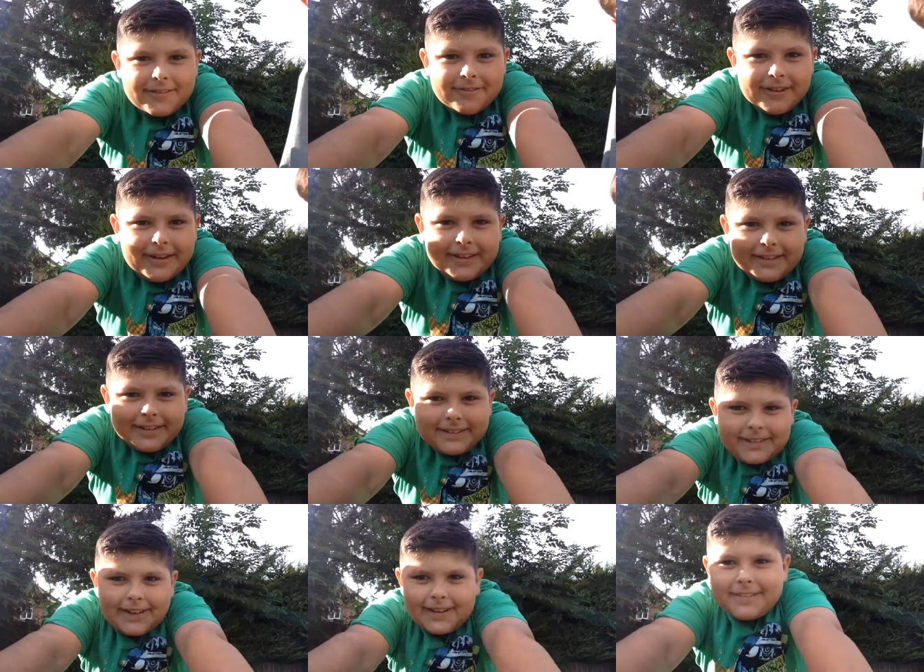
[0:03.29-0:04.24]
reading this
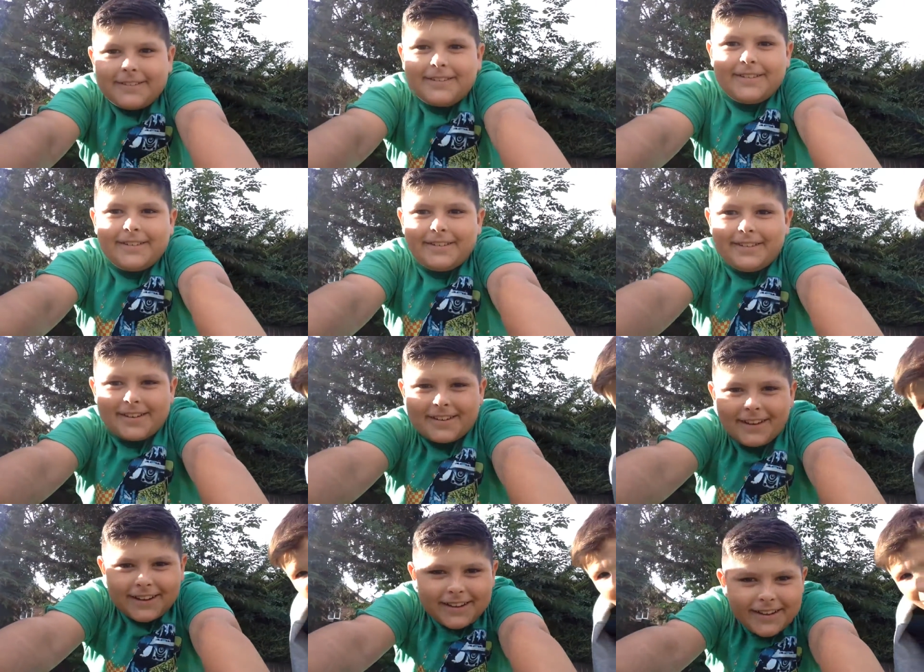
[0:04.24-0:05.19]
title, you
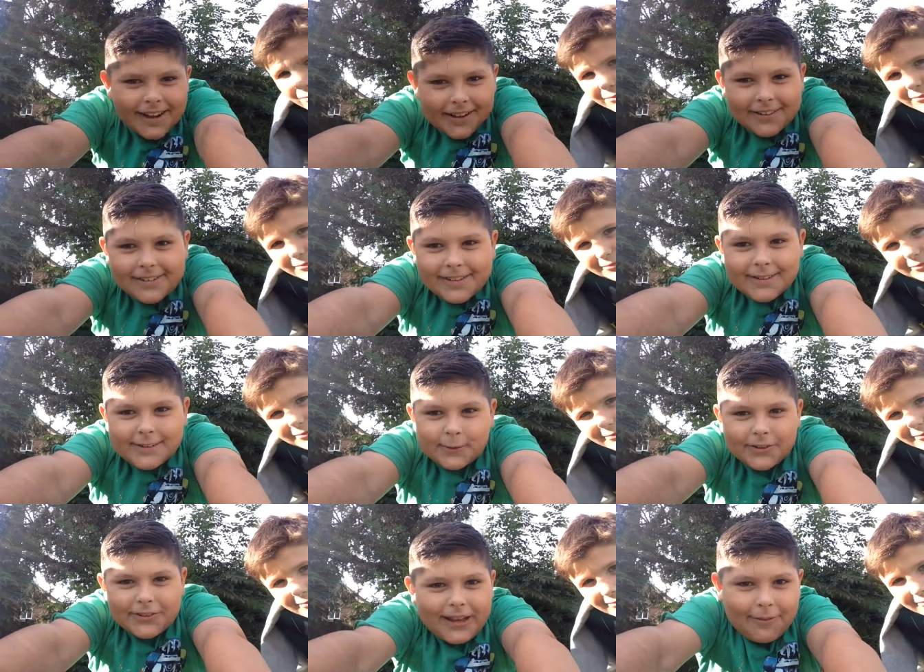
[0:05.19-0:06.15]
kind of know
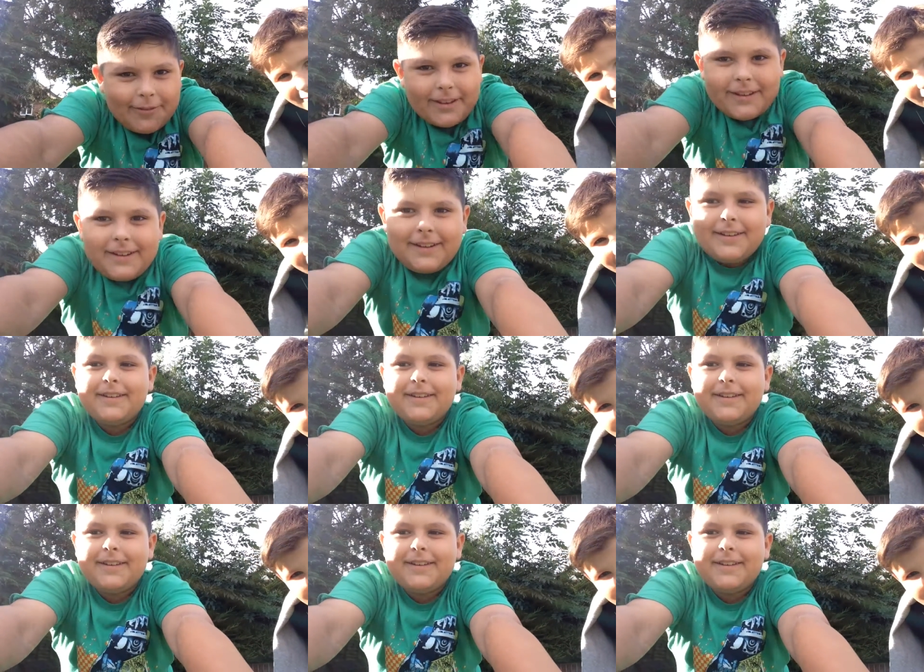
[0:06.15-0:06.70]
what's happening.